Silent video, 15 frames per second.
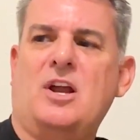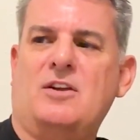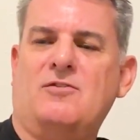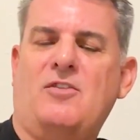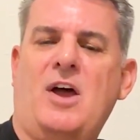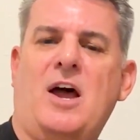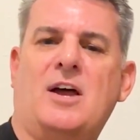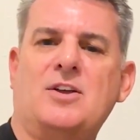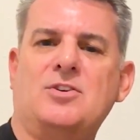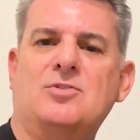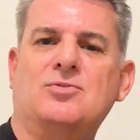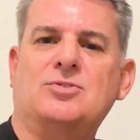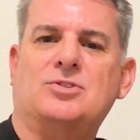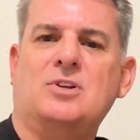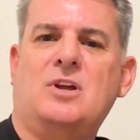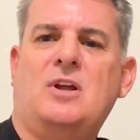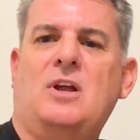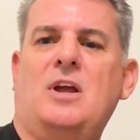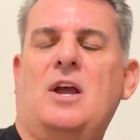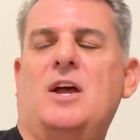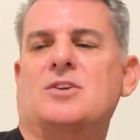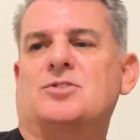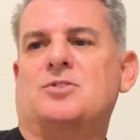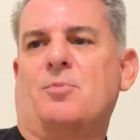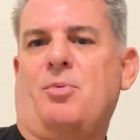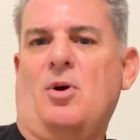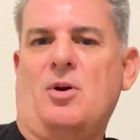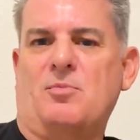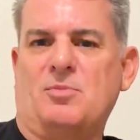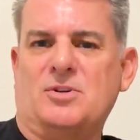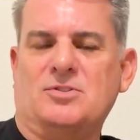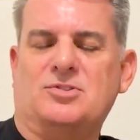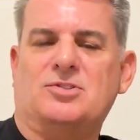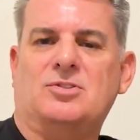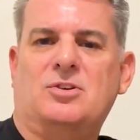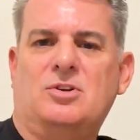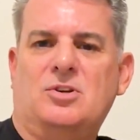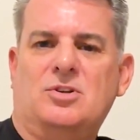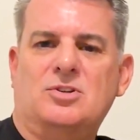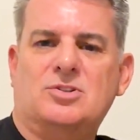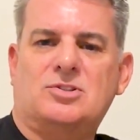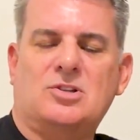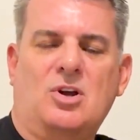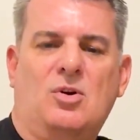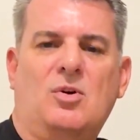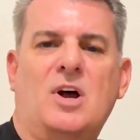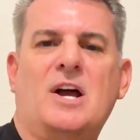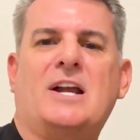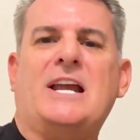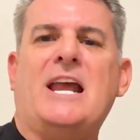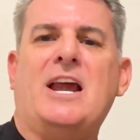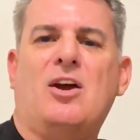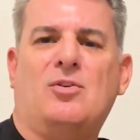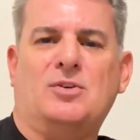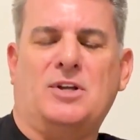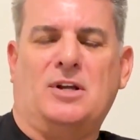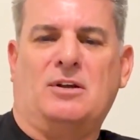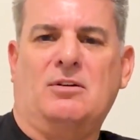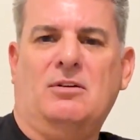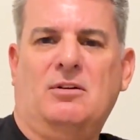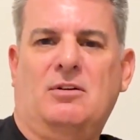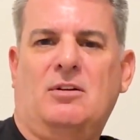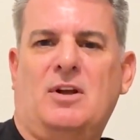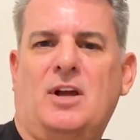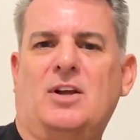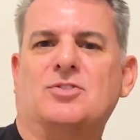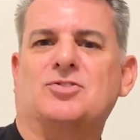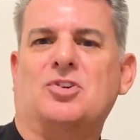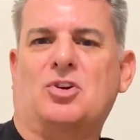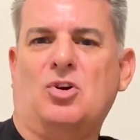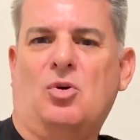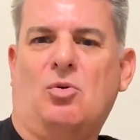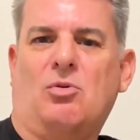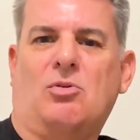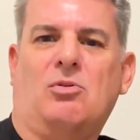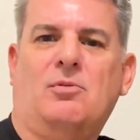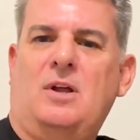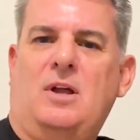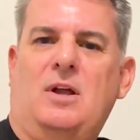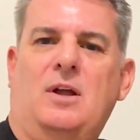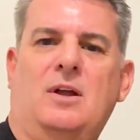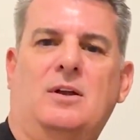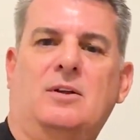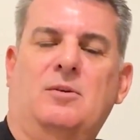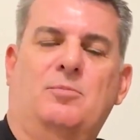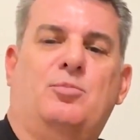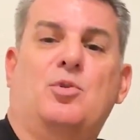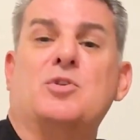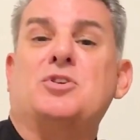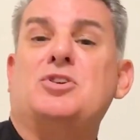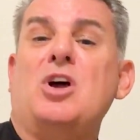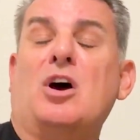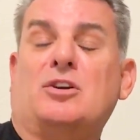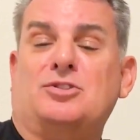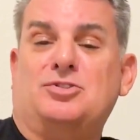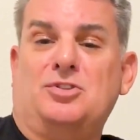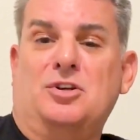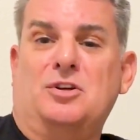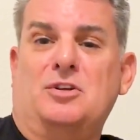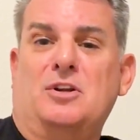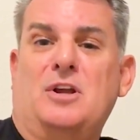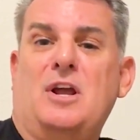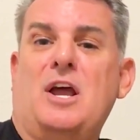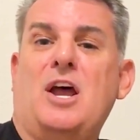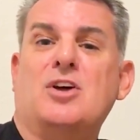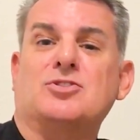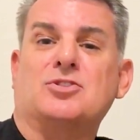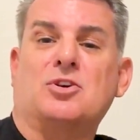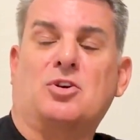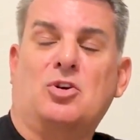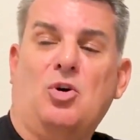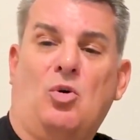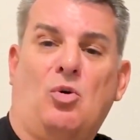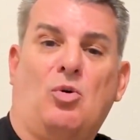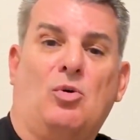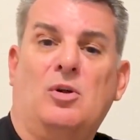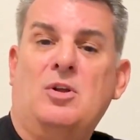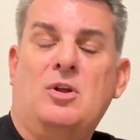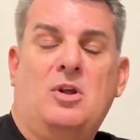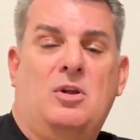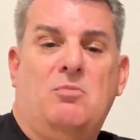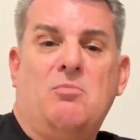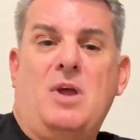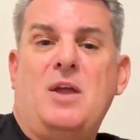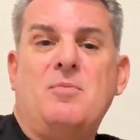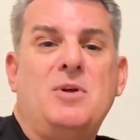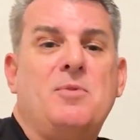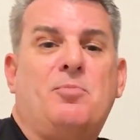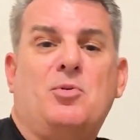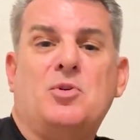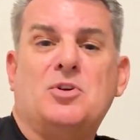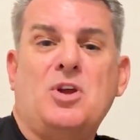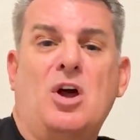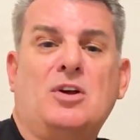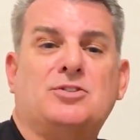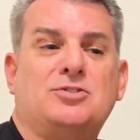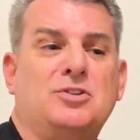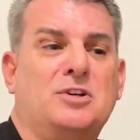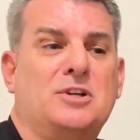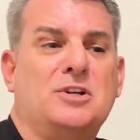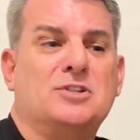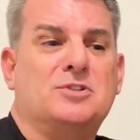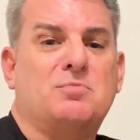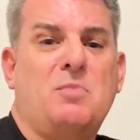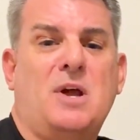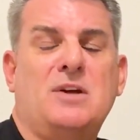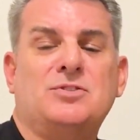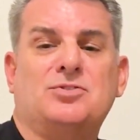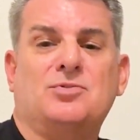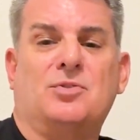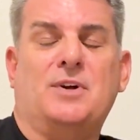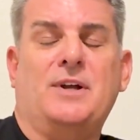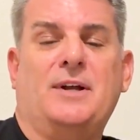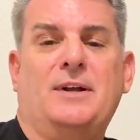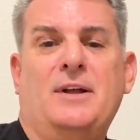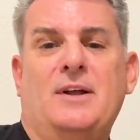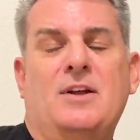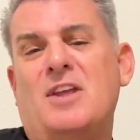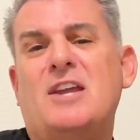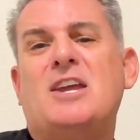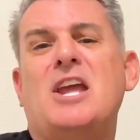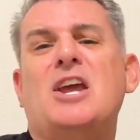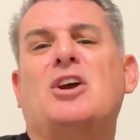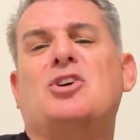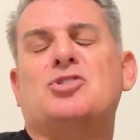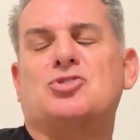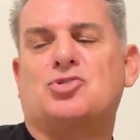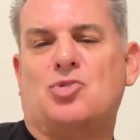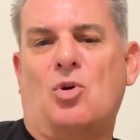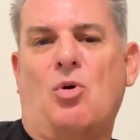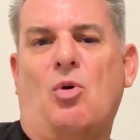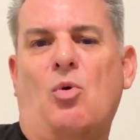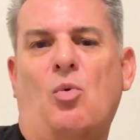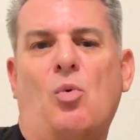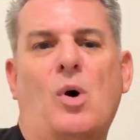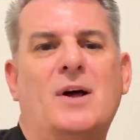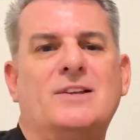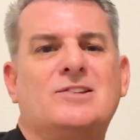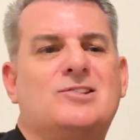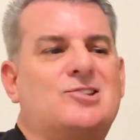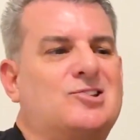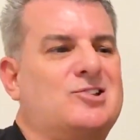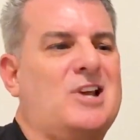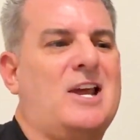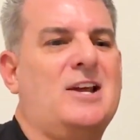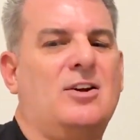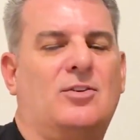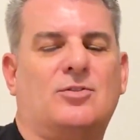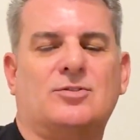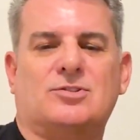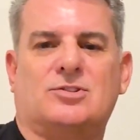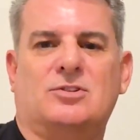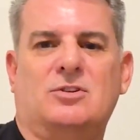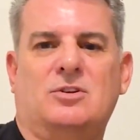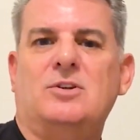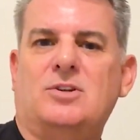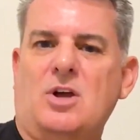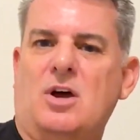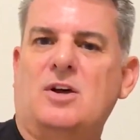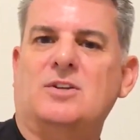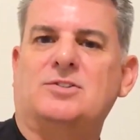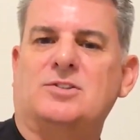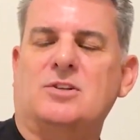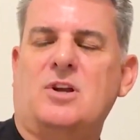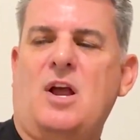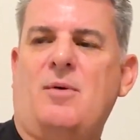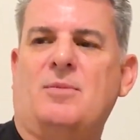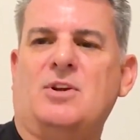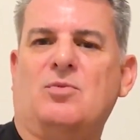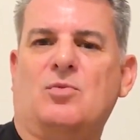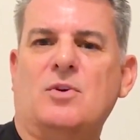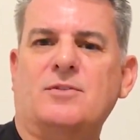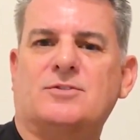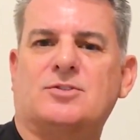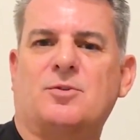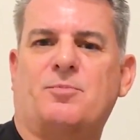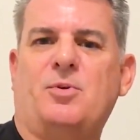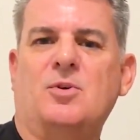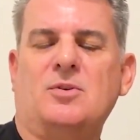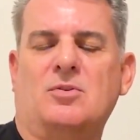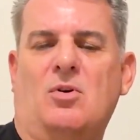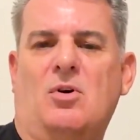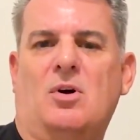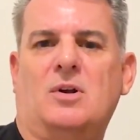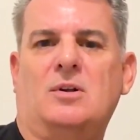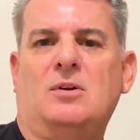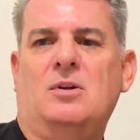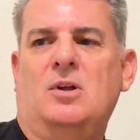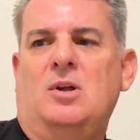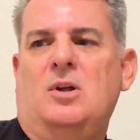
and values as departments. So accounting has a goal and production has a goal. Maybe production is measuring, they can't control what sales does and how many roofs they're putting on,